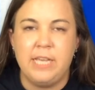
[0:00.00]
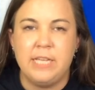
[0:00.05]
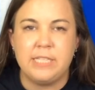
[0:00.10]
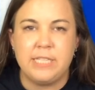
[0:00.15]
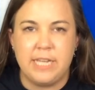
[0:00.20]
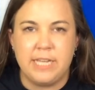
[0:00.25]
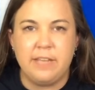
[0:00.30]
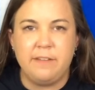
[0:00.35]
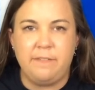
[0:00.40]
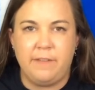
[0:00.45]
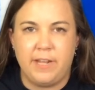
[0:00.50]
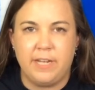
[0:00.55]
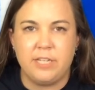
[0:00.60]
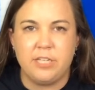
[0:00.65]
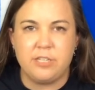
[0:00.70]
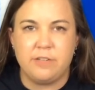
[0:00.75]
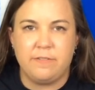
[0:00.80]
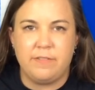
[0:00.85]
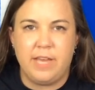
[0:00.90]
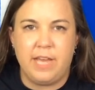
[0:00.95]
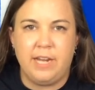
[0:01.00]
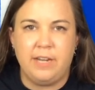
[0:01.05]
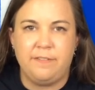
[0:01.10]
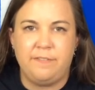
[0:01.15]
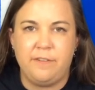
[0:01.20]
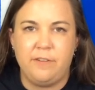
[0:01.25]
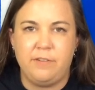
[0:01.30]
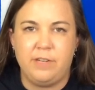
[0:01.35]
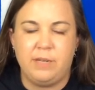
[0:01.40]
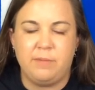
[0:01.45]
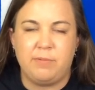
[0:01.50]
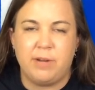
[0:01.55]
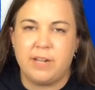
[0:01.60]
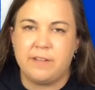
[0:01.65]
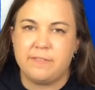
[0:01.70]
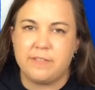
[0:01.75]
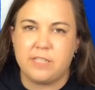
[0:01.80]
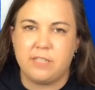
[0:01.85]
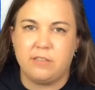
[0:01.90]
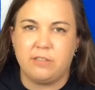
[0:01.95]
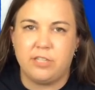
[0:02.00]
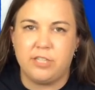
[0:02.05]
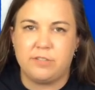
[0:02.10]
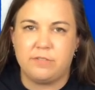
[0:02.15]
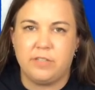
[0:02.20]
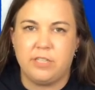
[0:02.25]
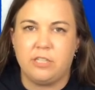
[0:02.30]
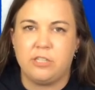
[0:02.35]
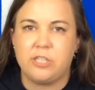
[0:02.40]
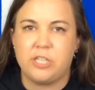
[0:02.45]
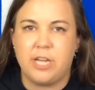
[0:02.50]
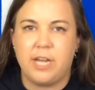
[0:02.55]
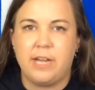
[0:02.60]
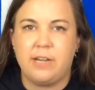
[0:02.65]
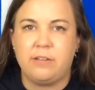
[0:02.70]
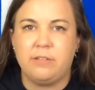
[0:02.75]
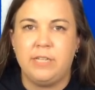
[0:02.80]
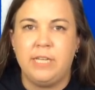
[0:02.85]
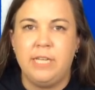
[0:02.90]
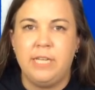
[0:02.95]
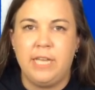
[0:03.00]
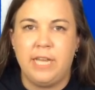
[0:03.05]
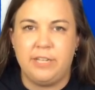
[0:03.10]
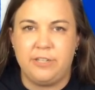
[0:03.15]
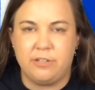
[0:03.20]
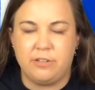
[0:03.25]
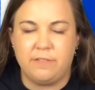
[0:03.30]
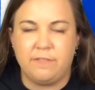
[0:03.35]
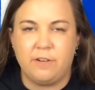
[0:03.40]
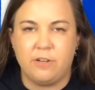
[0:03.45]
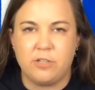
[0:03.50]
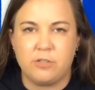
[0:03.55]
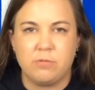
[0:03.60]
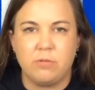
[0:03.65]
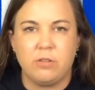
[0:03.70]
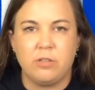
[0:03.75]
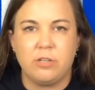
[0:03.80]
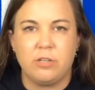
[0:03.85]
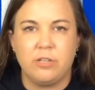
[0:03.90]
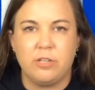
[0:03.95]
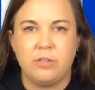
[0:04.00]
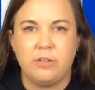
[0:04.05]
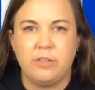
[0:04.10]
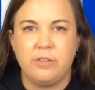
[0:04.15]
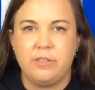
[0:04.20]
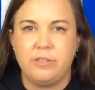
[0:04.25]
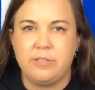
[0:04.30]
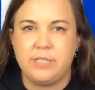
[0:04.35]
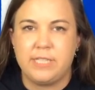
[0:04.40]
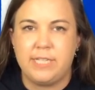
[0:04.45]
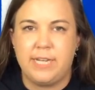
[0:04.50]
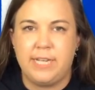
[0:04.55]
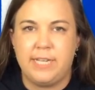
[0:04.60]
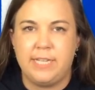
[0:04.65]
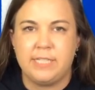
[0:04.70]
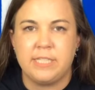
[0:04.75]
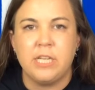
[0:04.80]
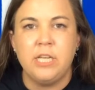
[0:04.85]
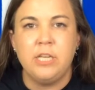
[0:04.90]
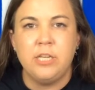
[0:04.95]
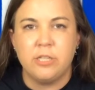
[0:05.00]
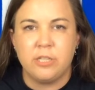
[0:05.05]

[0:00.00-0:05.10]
Take advantage of that if you need breakfast and lunch for your child and you're a virtual learner on those days.